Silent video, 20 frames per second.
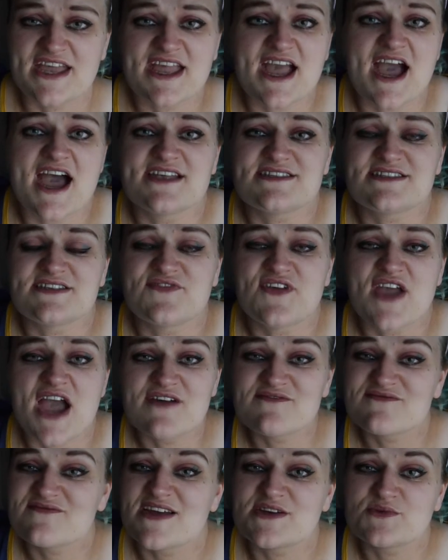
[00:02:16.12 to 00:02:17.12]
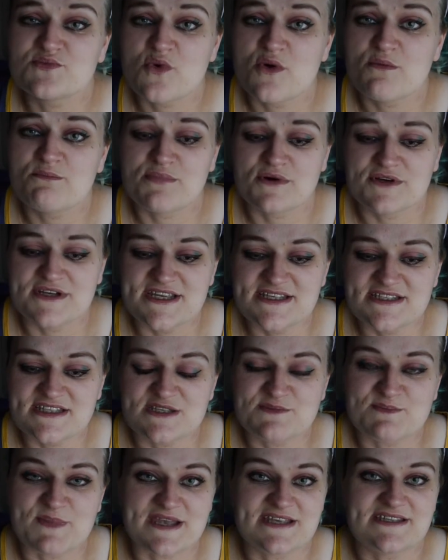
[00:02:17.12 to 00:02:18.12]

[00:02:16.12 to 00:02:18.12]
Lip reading: Kit Kats. If you haven't read Warm Bodies, it's